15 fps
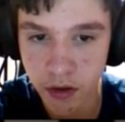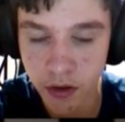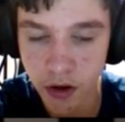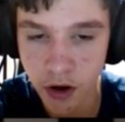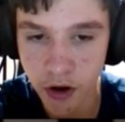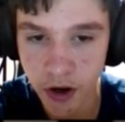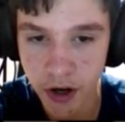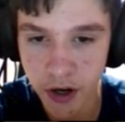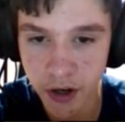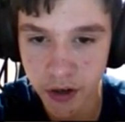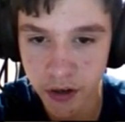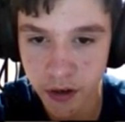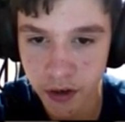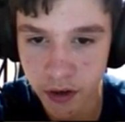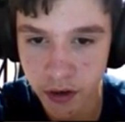Alright.
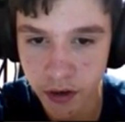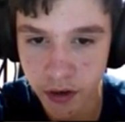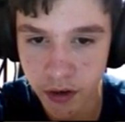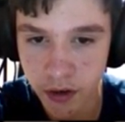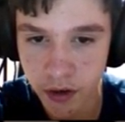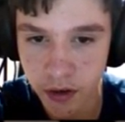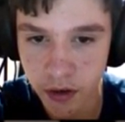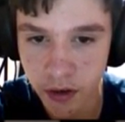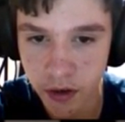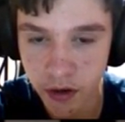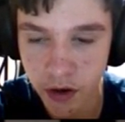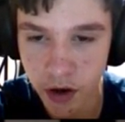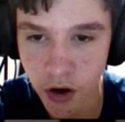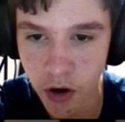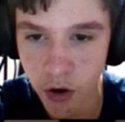
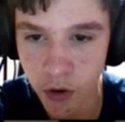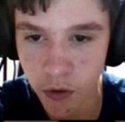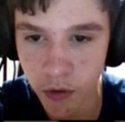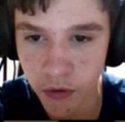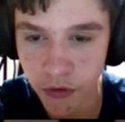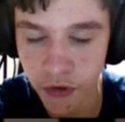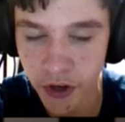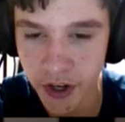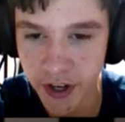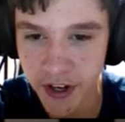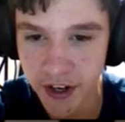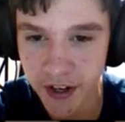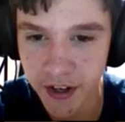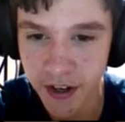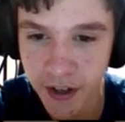Oh, frick.
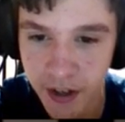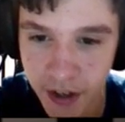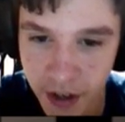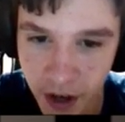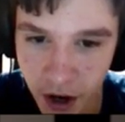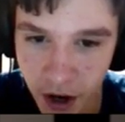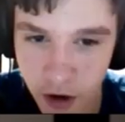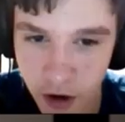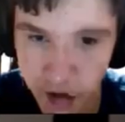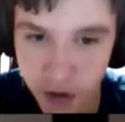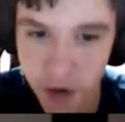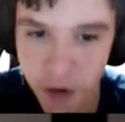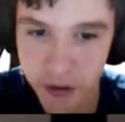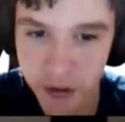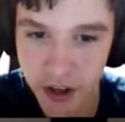I don't know
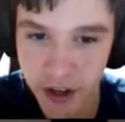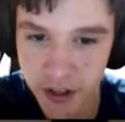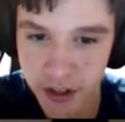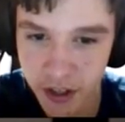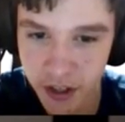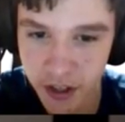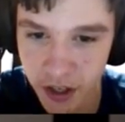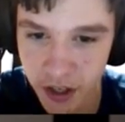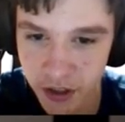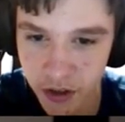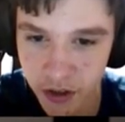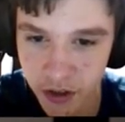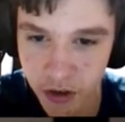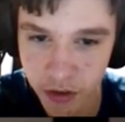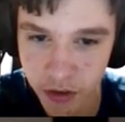if that did anything
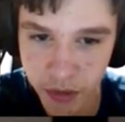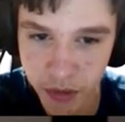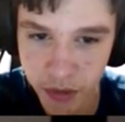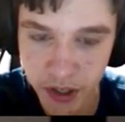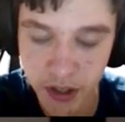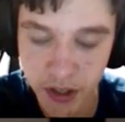good, but...